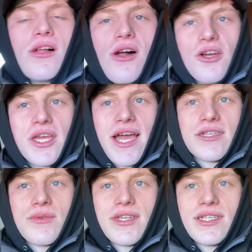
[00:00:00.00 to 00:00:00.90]
Oh, you
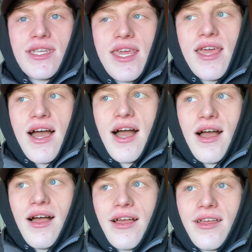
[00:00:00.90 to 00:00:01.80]
guys want to see
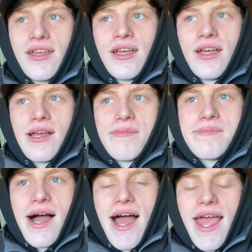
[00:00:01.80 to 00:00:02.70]

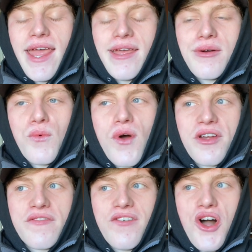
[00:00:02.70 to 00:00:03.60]
my
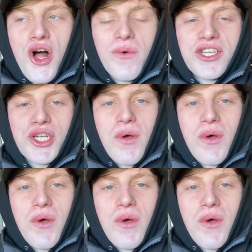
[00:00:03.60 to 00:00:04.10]
wonderful windshield